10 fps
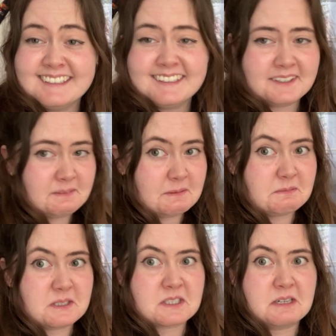No one
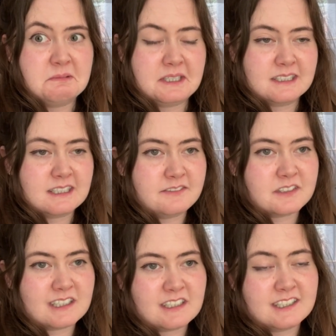was coming and I
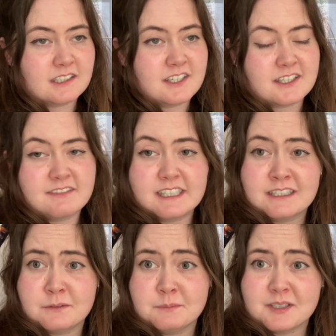thought, I don't really
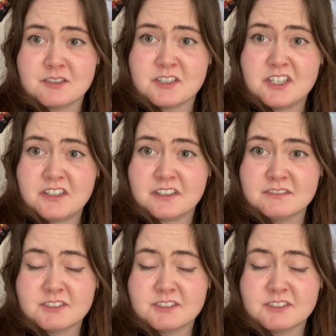know what I'm going to do.